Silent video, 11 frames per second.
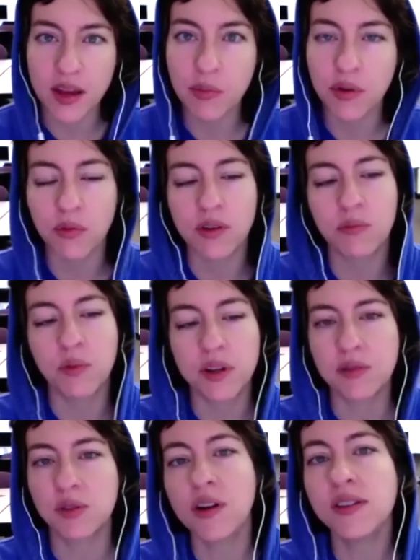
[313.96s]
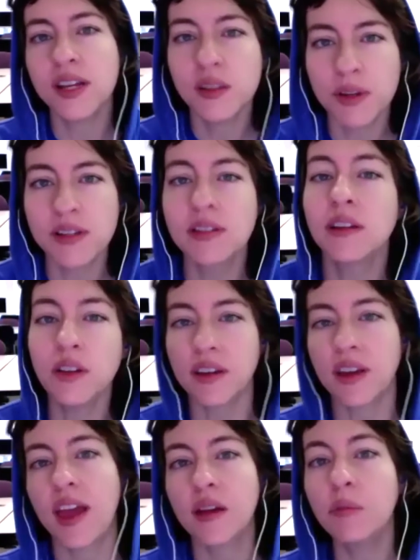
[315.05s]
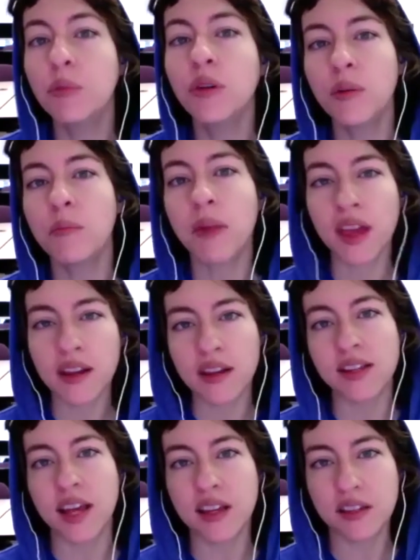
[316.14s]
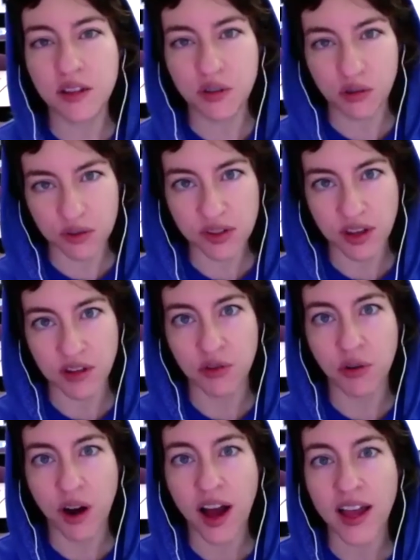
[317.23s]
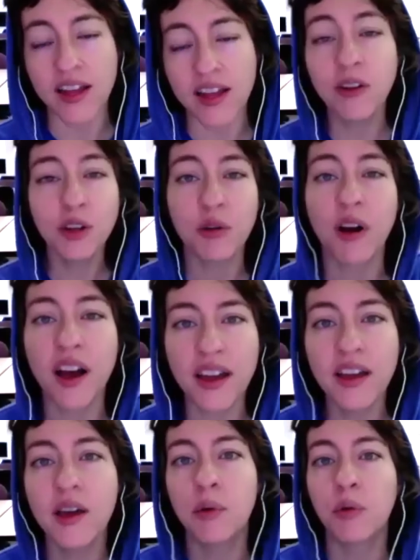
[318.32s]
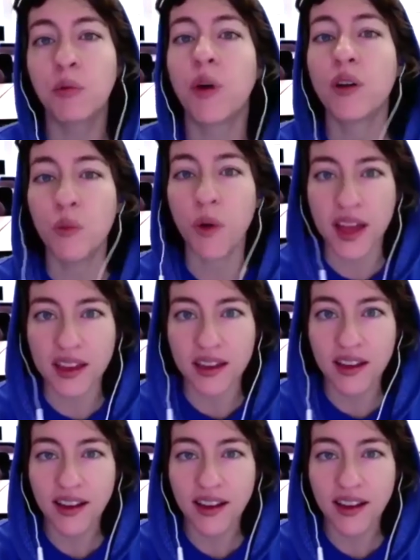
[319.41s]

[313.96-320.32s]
Amber. And what he's trying to say is basically, look, Amber made his 18-year-old son cry, and not only cry, but run away.